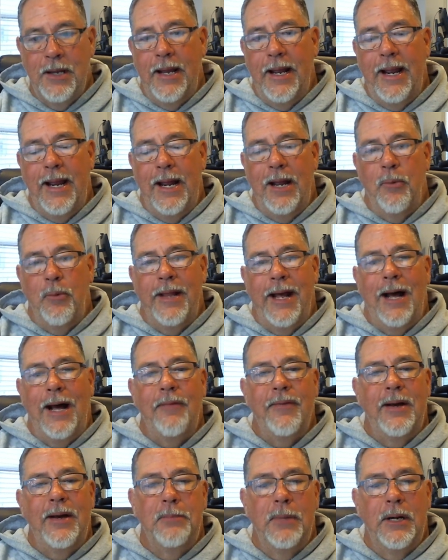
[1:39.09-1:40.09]
And without
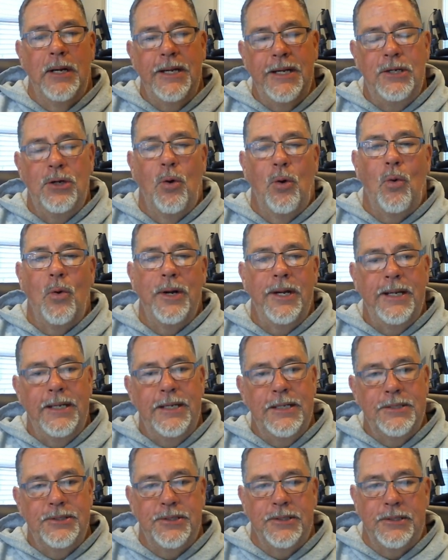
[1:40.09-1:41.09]
that money going
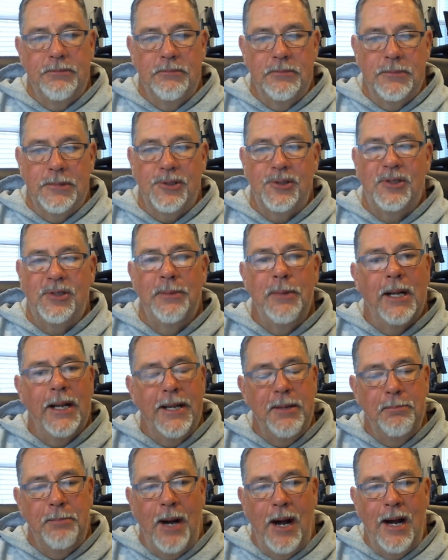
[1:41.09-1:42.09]
in to
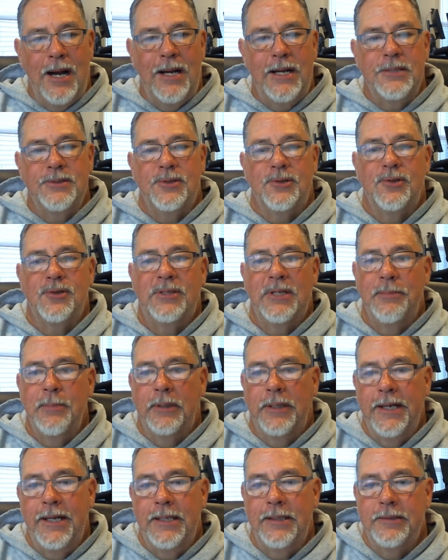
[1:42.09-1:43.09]
stimulate bonds and
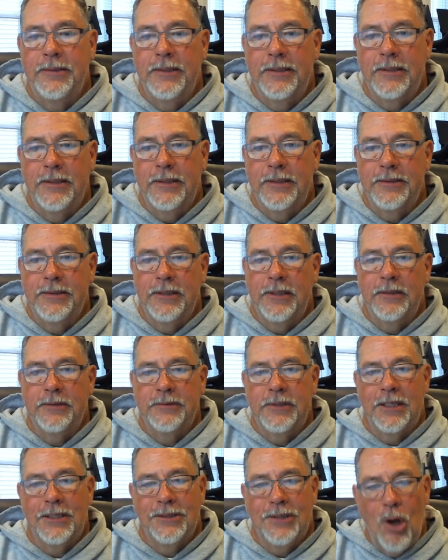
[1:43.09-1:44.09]
stimulate the
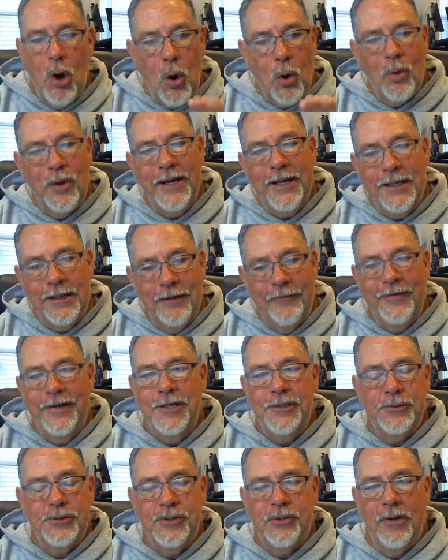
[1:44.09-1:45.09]
lowering of
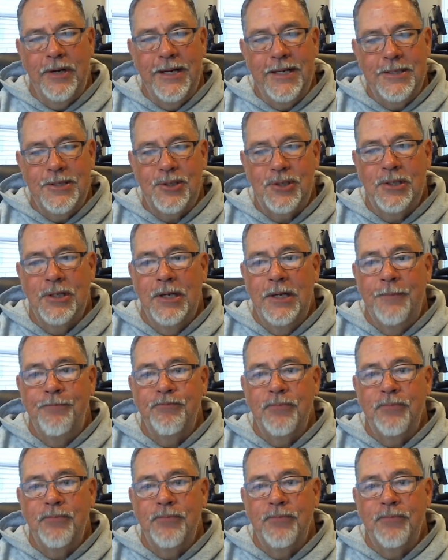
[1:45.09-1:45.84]
interest rates,